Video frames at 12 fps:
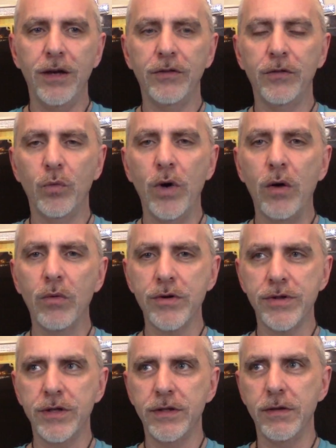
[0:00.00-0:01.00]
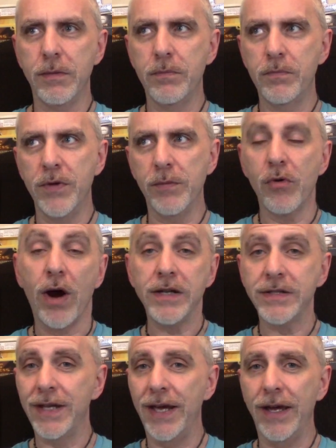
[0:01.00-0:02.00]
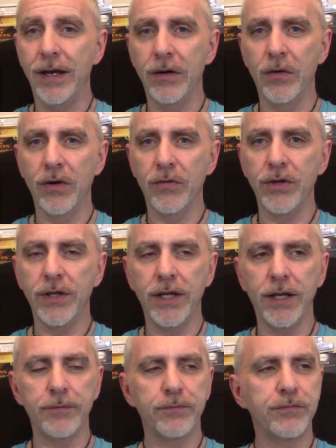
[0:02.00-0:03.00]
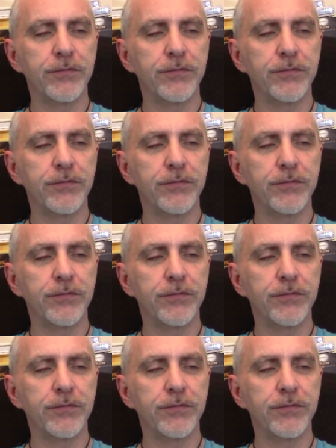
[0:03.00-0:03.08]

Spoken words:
Well worth the price tag, or wherever you can get it.